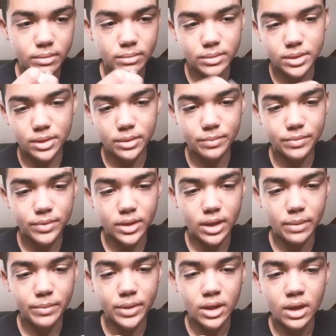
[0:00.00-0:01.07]
So, yeah.
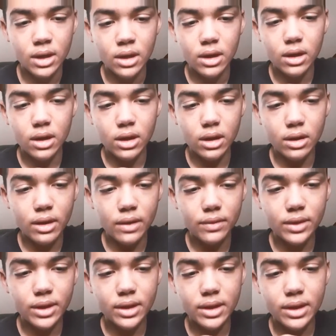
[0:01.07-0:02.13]
Uh, and
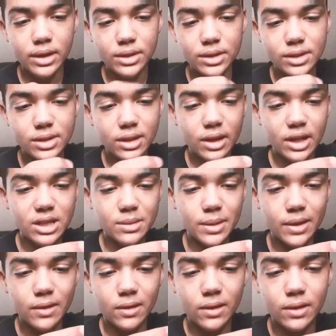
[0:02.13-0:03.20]
then it just slides
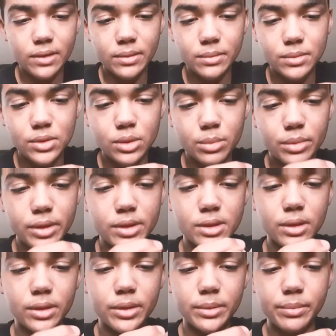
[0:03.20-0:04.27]
back on super
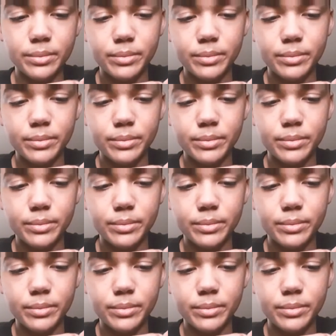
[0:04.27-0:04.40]
easily.